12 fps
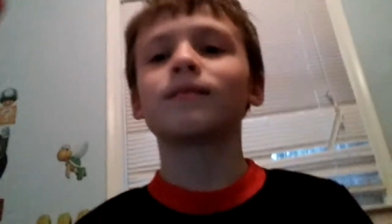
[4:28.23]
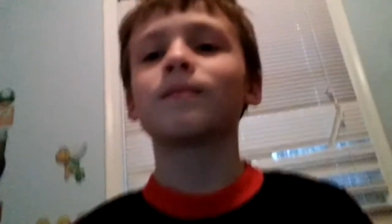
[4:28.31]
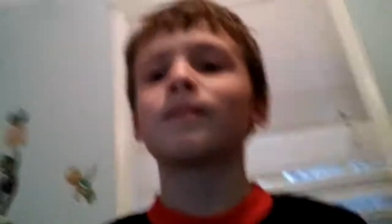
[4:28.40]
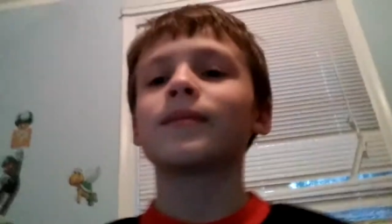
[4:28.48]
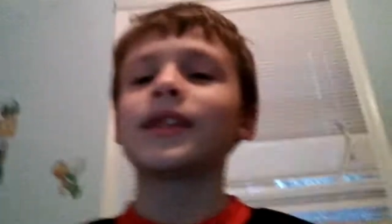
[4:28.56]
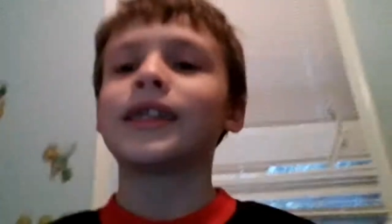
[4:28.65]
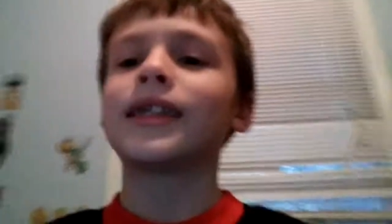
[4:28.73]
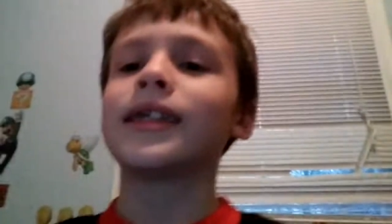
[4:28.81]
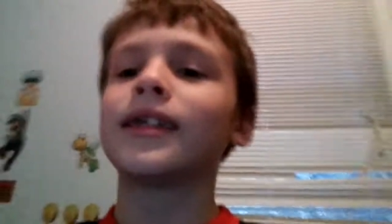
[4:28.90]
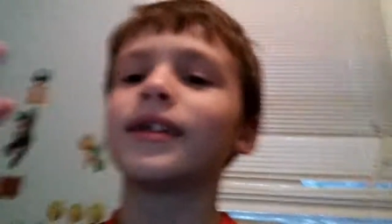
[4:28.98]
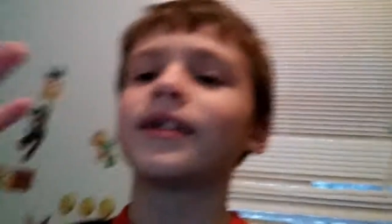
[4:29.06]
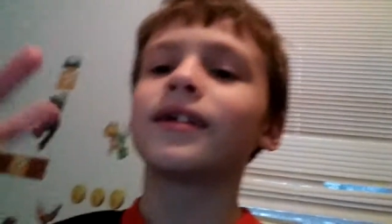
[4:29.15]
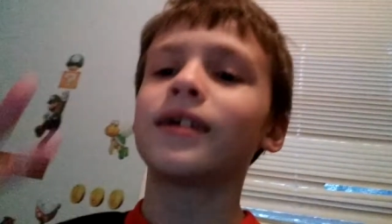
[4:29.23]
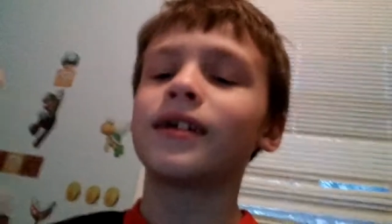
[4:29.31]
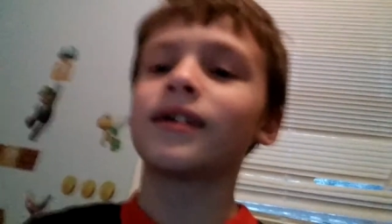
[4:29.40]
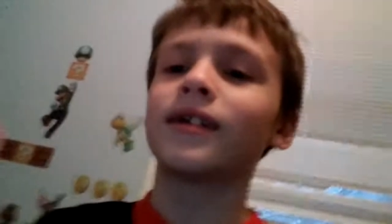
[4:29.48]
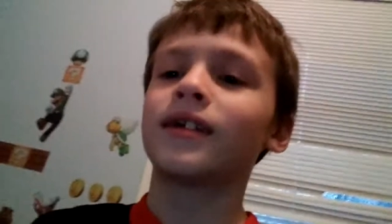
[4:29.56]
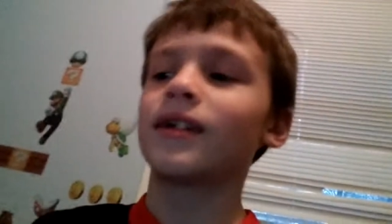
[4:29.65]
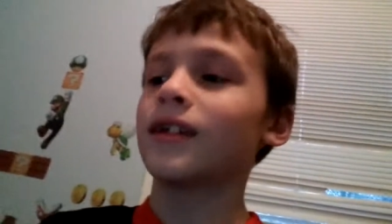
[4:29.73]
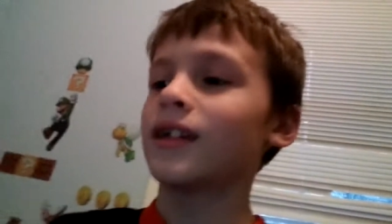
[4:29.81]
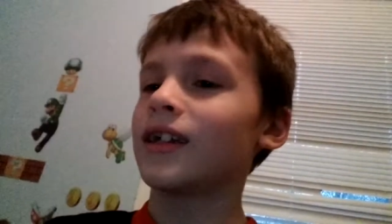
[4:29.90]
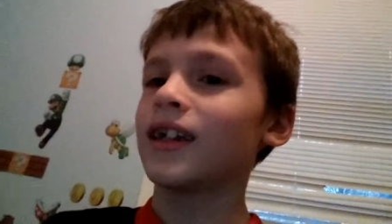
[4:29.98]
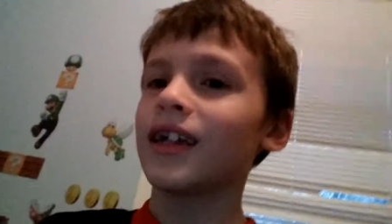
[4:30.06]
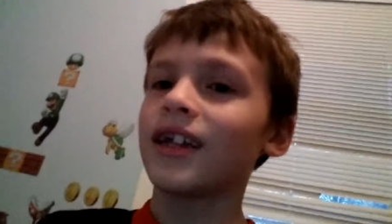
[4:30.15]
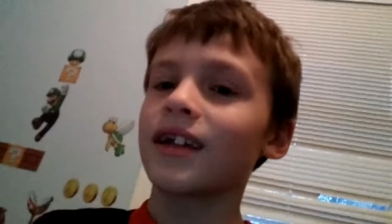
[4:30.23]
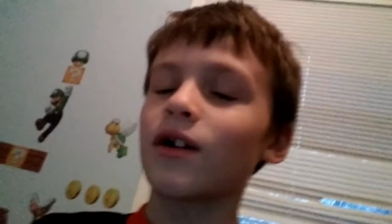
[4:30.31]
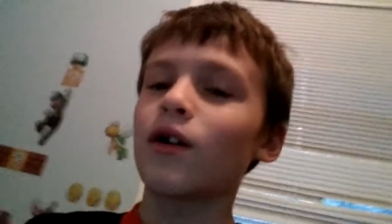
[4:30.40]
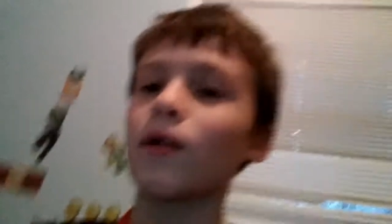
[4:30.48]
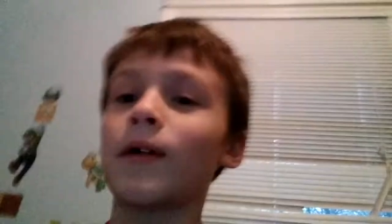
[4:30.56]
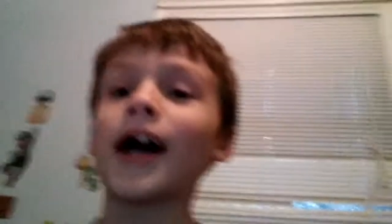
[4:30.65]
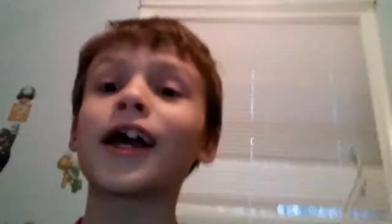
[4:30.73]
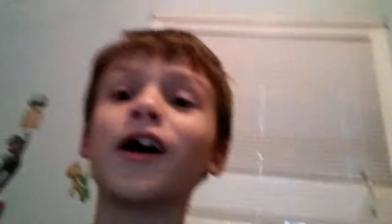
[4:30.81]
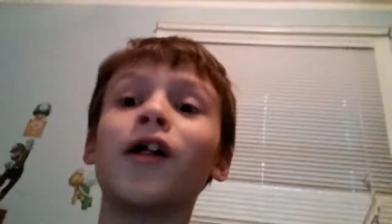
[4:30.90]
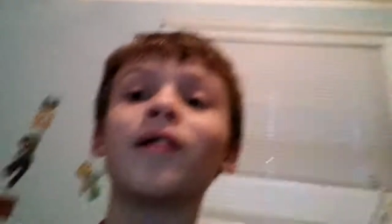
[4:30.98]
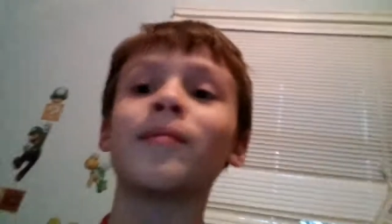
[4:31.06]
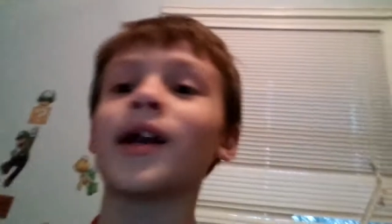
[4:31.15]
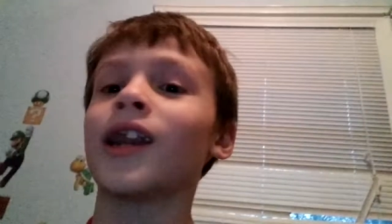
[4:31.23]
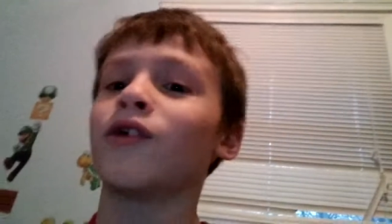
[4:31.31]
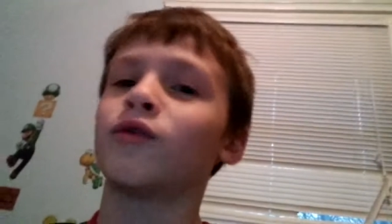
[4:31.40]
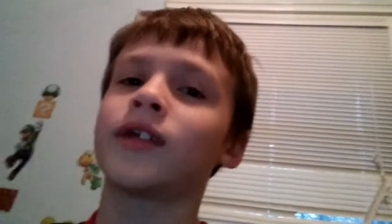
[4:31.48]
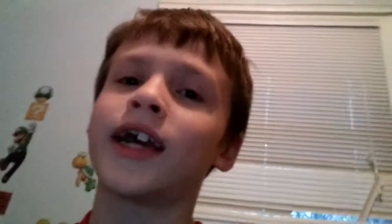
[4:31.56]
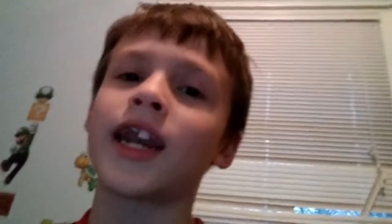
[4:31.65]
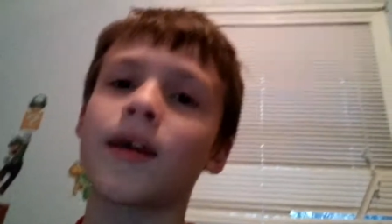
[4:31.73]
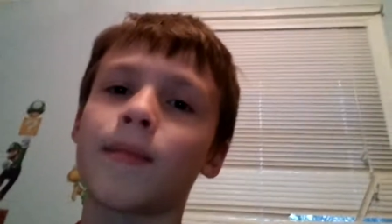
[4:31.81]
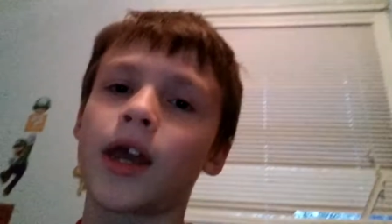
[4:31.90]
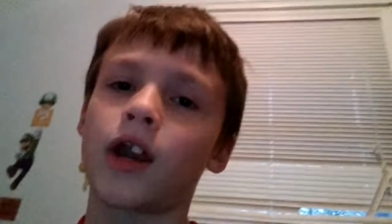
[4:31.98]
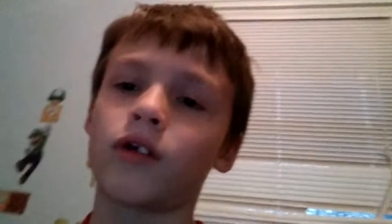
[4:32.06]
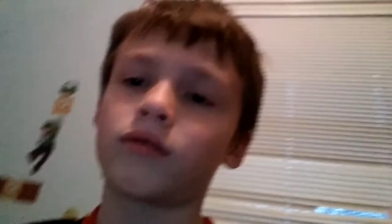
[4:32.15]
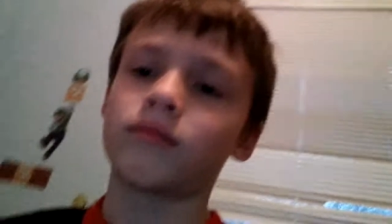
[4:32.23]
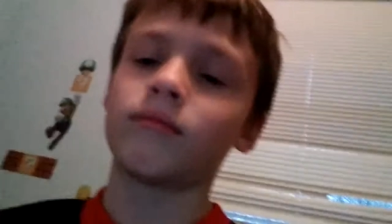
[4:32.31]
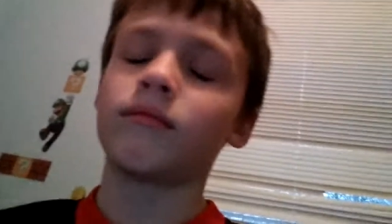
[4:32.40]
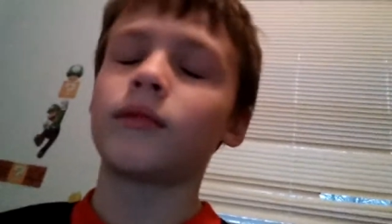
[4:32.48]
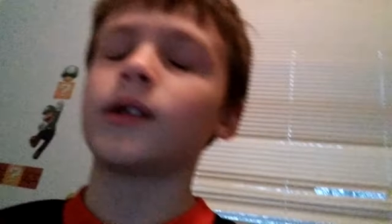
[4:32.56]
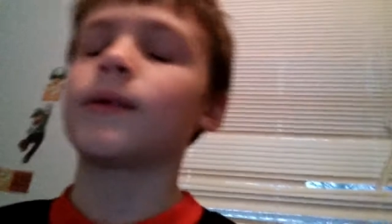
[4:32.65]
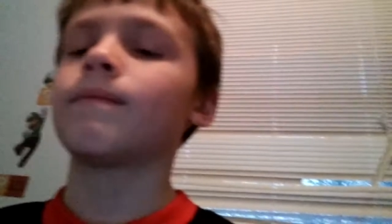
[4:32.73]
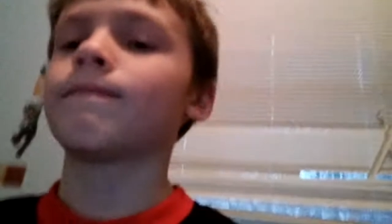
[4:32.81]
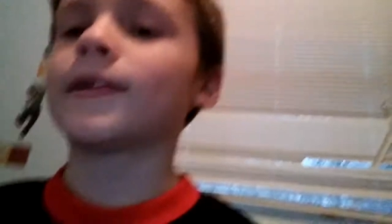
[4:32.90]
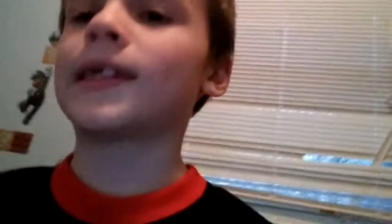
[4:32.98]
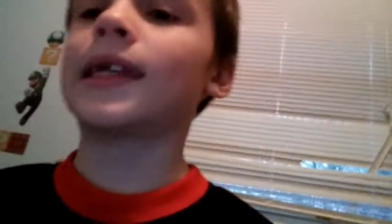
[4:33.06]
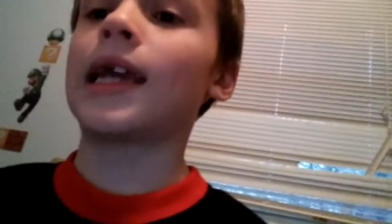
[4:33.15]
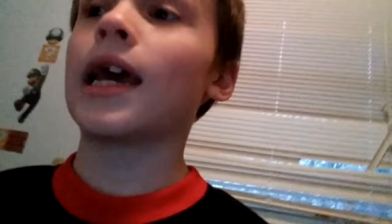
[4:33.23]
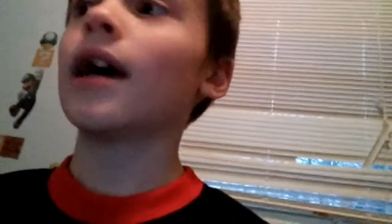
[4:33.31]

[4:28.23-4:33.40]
I call him Brownie sometimes. Oh, I call him my little teddy bear. So yeah.